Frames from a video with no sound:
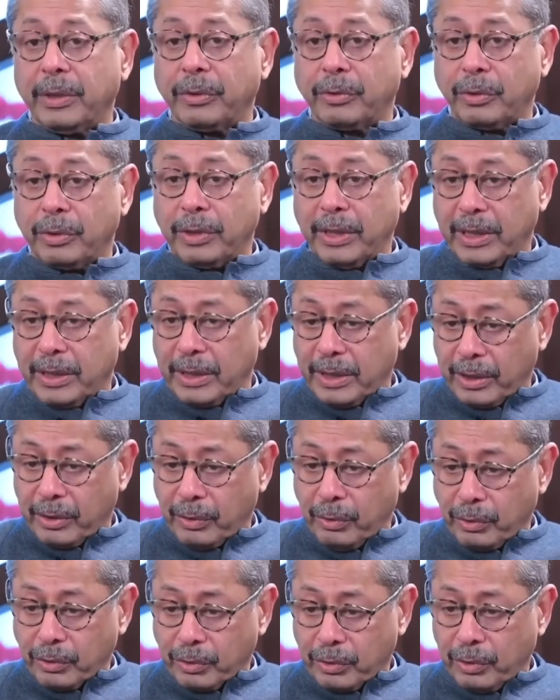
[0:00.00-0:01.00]
So that it
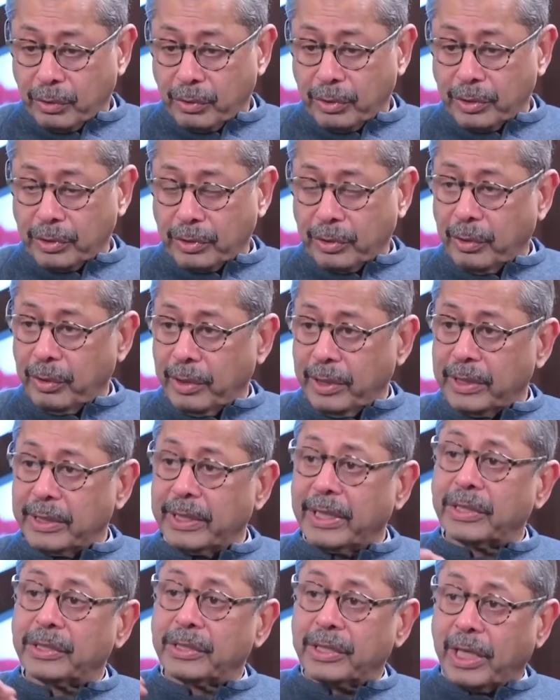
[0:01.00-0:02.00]
goes slowly, slowly and
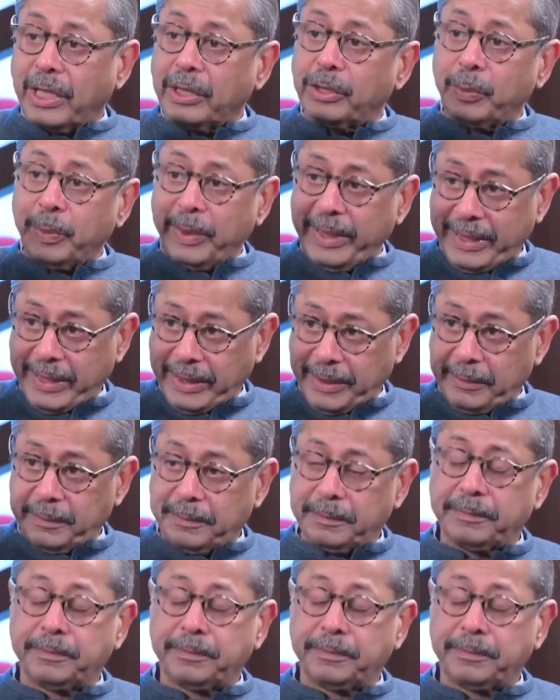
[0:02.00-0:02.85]
then starts peaking.